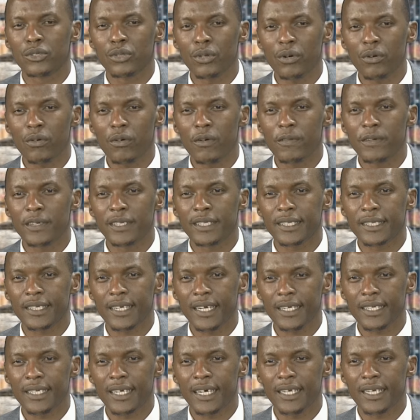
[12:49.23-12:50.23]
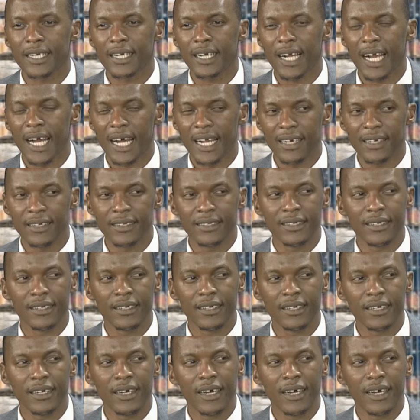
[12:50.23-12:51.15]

talk of a structured currency,